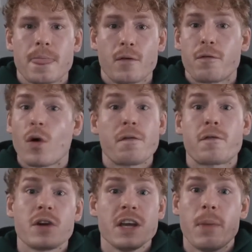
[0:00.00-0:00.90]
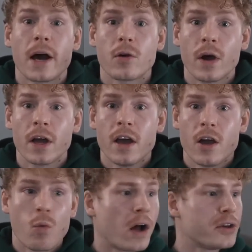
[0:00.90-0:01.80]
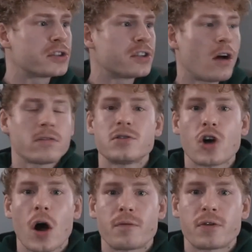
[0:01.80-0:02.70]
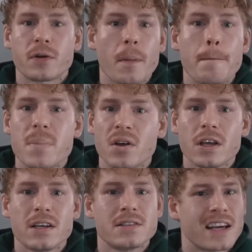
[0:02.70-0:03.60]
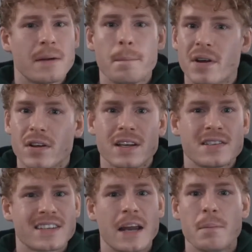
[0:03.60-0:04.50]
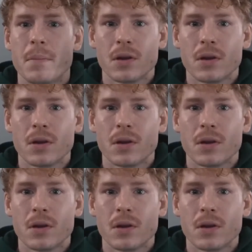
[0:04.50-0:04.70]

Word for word: For free, by the way, while you sell the drop for millions and millions Yo.